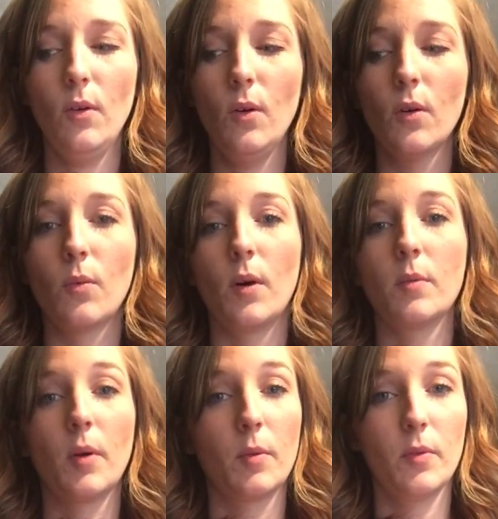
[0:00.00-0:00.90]
or one
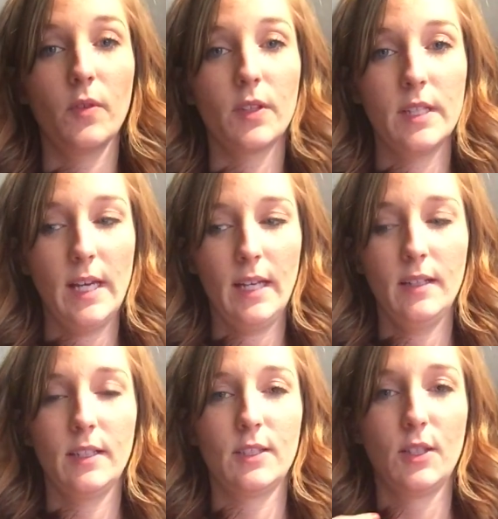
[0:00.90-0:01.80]
purple for the day.
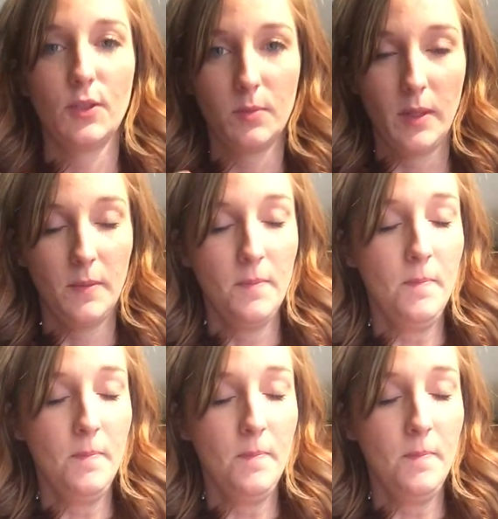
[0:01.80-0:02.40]
Excuse me.